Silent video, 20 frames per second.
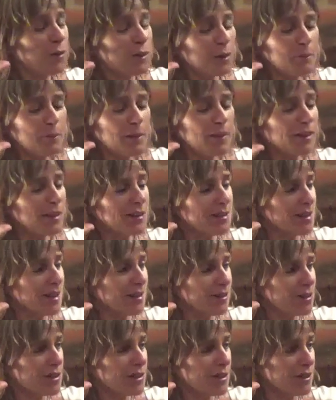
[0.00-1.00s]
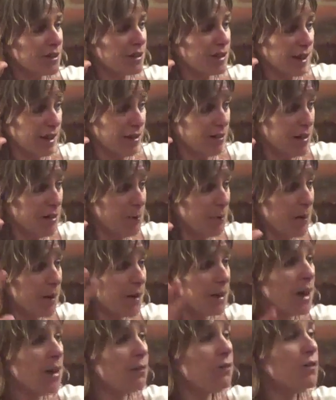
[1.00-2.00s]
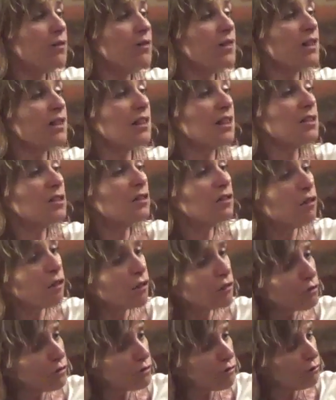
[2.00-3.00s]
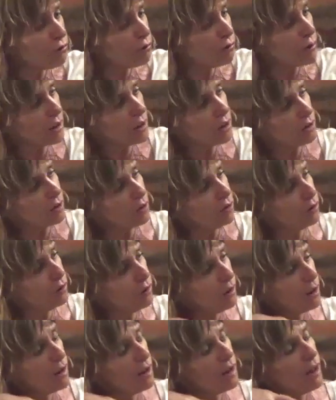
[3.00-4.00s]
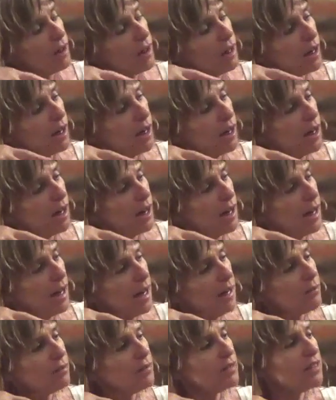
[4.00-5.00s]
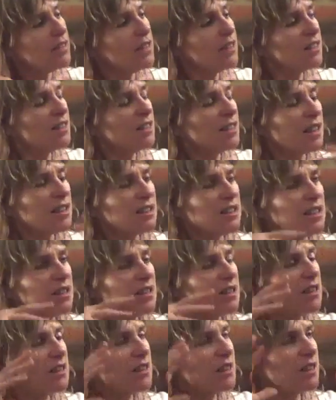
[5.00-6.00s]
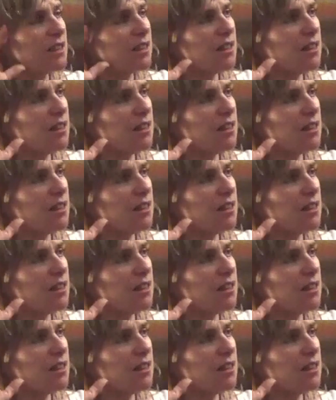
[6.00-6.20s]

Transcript: want to make it sound scary, but everything that's not true in you, everything that is